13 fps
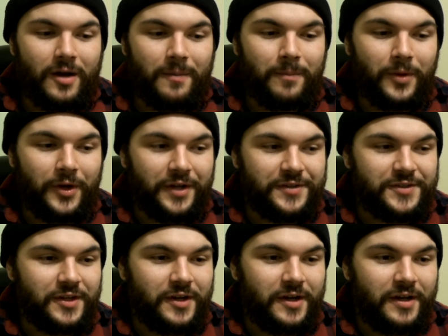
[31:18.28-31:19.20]
but
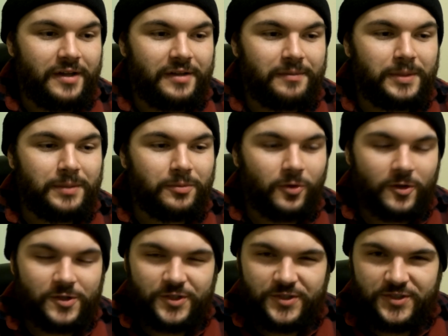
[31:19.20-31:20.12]
people
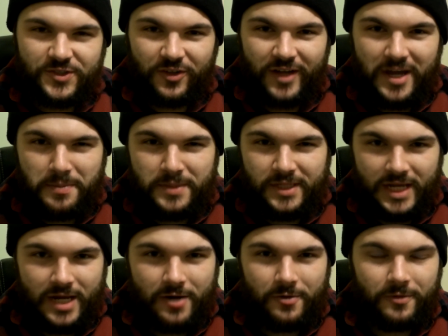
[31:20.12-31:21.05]
are just sloppy
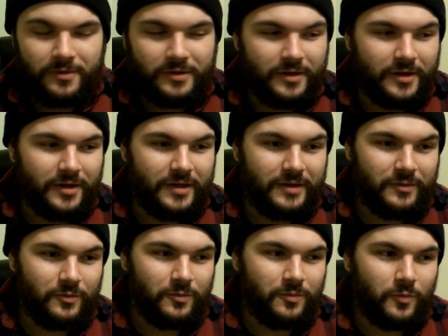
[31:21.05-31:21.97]
now.
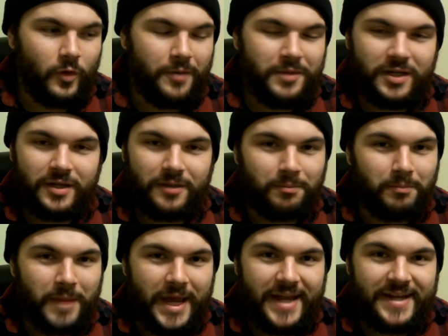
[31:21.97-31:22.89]
Women and
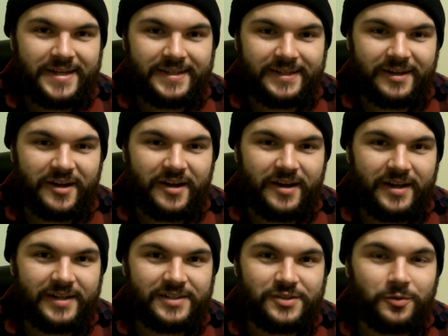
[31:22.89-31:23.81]
men
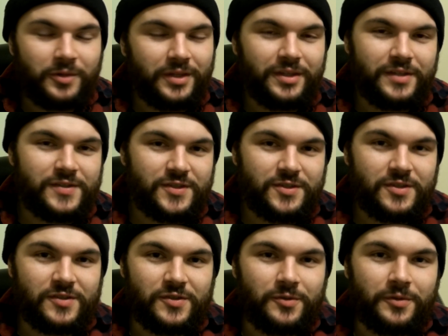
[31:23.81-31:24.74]
doing
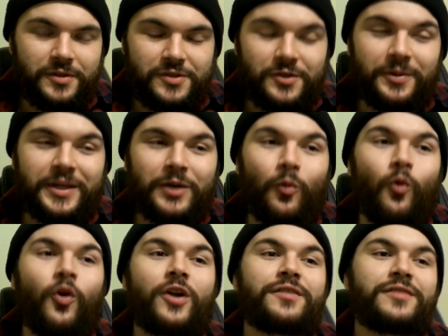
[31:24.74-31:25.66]

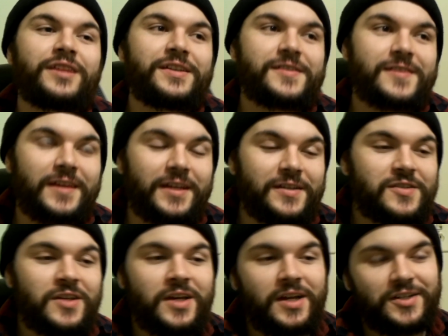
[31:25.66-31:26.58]
one of these things
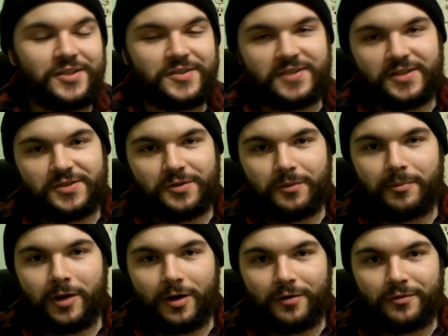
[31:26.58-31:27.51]
just sets you
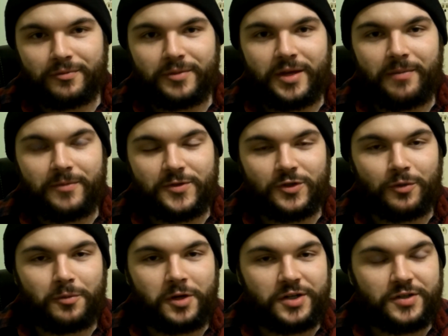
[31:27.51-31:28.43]
apart from them so
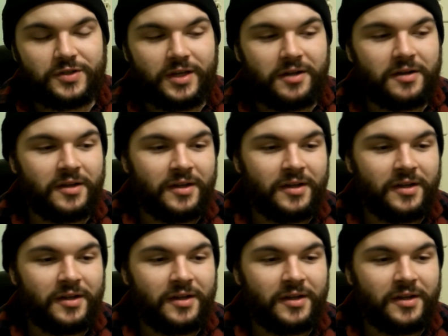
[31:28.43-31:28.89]
much that